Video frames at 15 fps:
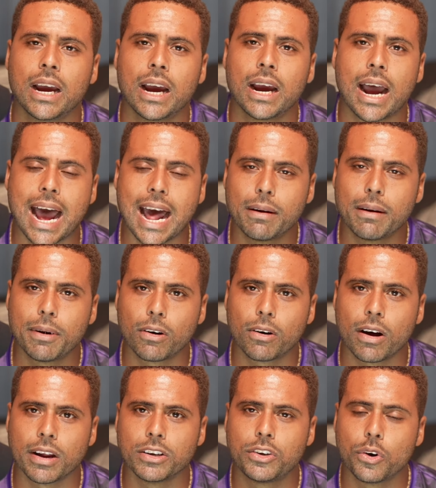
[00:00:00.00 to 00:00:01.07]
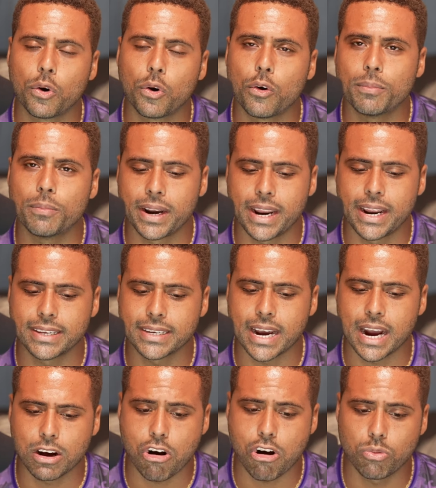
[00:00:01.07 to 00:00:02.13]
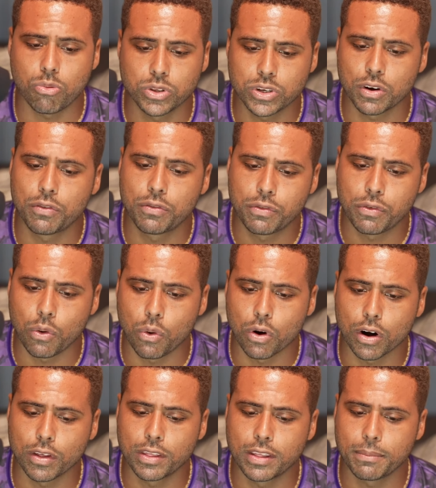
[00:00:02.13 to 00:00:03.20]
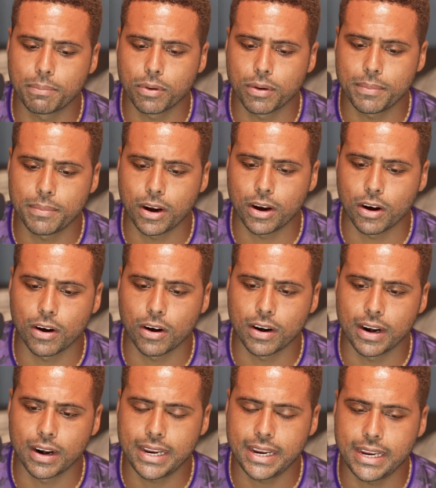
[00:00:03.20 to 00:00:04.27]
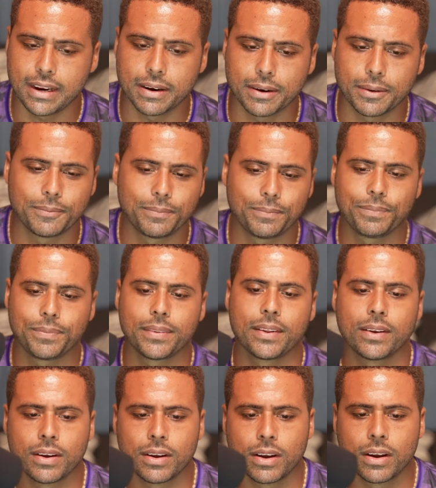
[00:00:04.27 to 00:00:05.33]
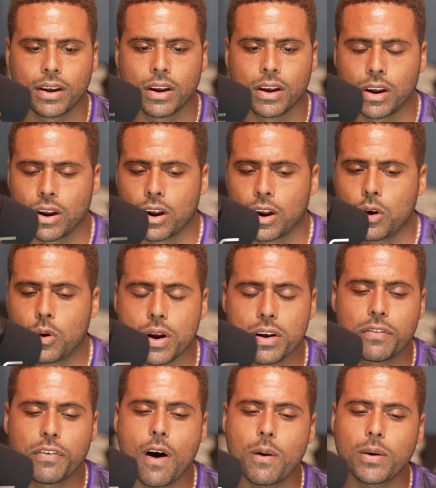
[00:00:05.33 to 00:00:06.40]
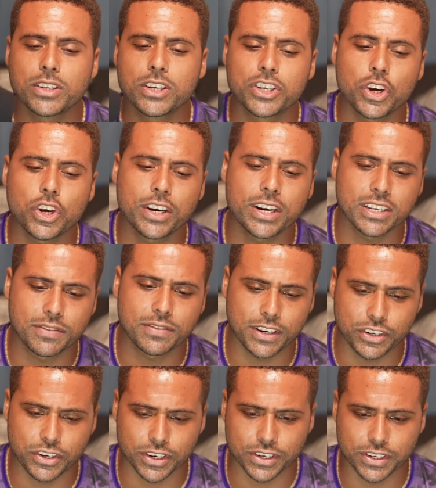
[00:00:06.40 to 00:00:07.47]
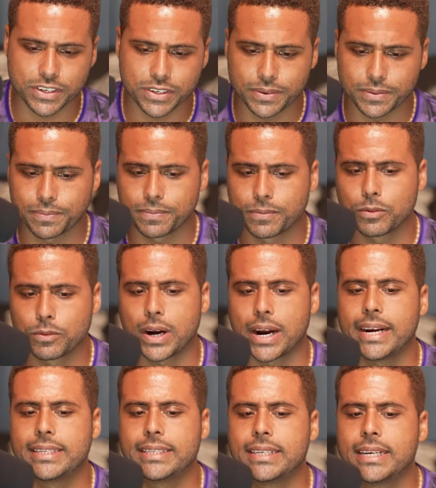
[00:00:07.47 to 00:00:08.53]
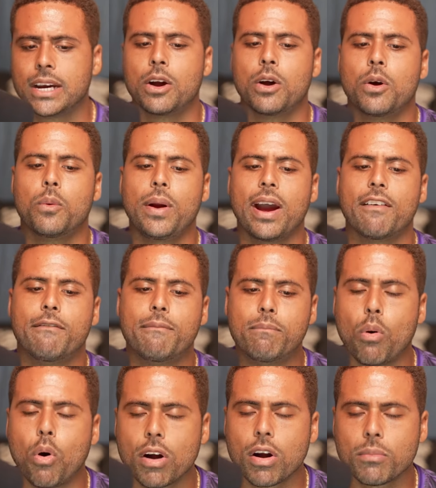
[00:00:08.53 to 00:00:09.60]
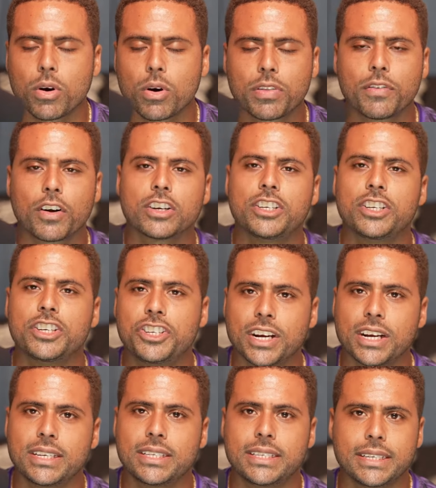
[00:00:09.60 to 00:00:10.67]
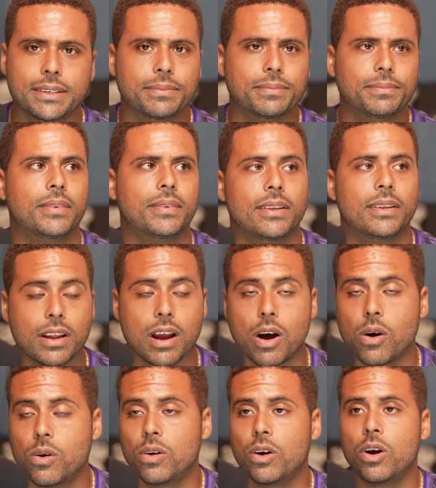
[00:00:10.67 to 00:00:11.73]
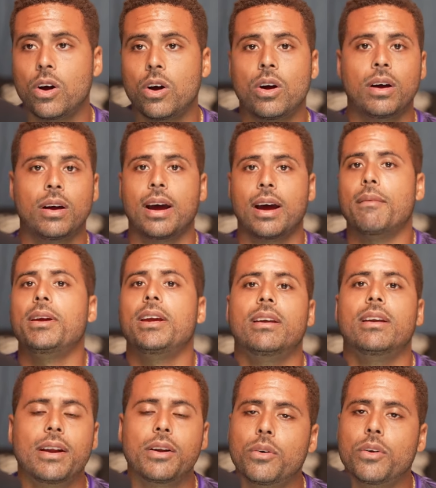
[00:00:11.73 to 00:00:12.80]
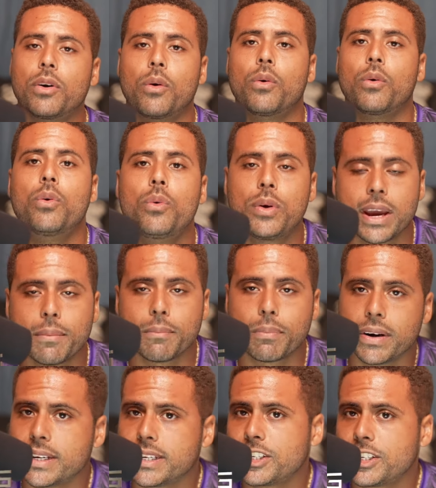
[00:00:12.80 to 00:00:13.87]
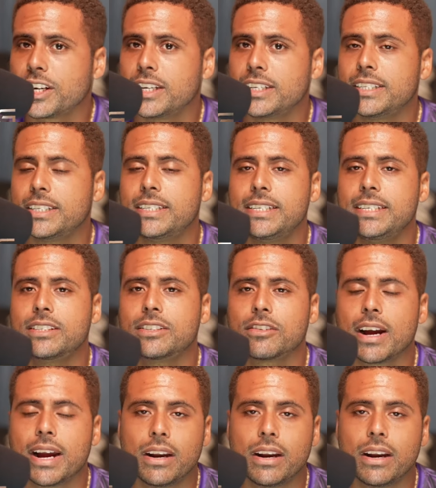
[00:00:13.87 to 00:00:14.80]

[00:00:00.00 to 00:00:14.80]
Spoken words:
Almiron to open his account for the Premier League. Going forward to Sunday's fixtures, right? We have Bournemouth versus Chelsea. Now, I mean, I don't know who can predict Chelsea's season right